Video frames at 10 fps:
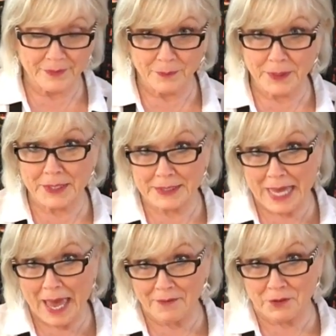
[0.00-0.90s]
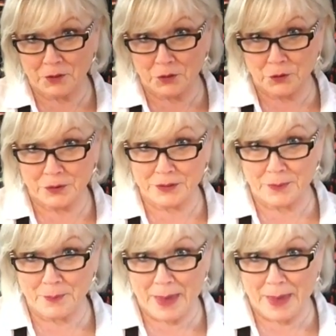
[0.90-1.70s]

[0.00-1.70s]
because I have to do some